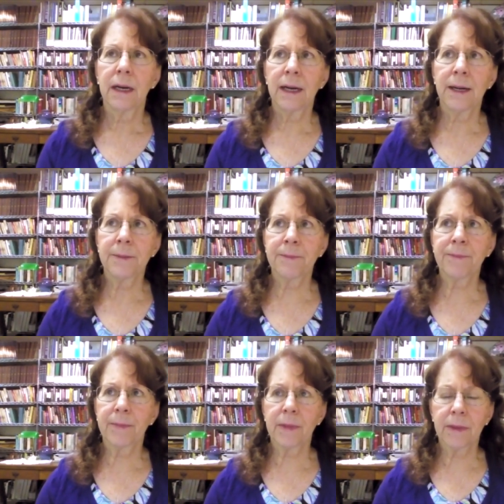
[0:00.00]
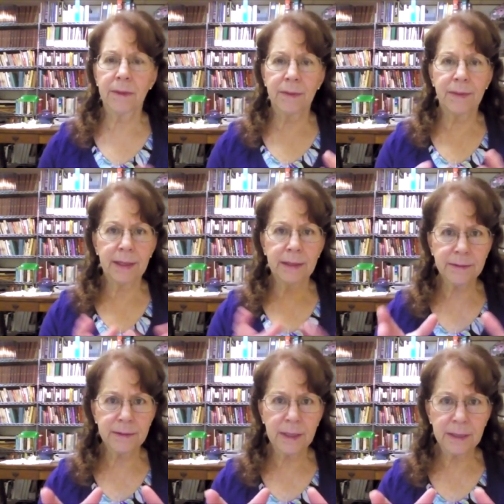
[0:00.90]
Um, they
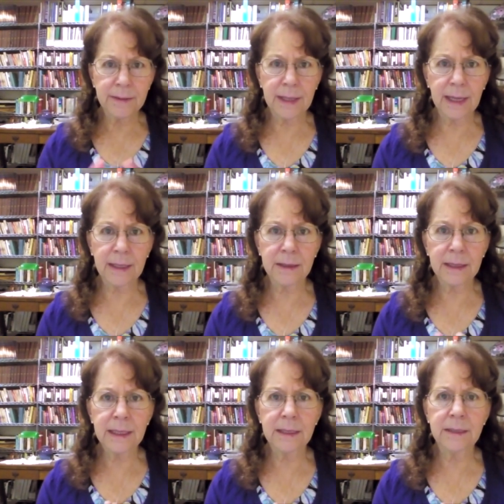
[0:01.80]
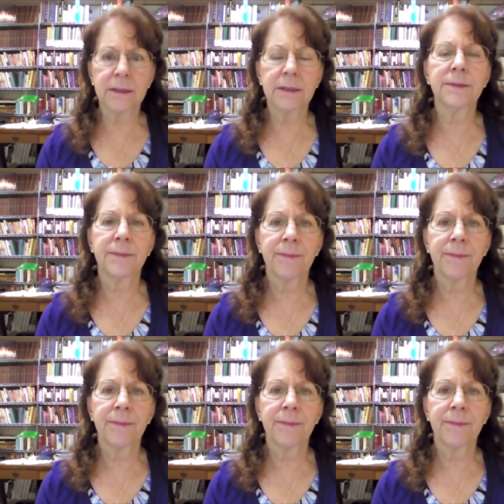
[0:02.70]
said that a leader